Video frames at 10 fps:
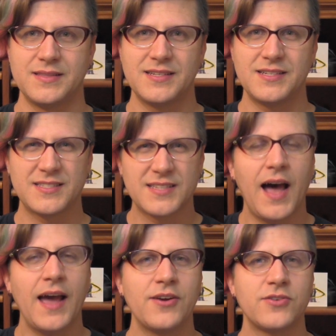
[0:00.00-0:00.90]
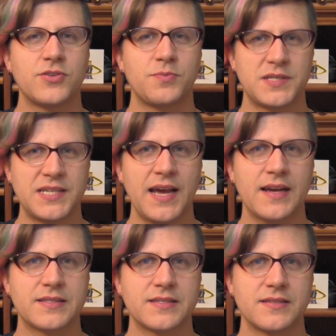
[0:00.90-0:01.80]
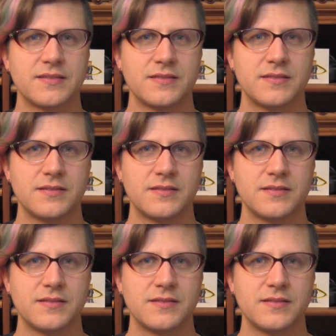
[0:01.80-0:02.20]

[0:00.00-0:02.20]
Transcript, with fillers: the desire to protect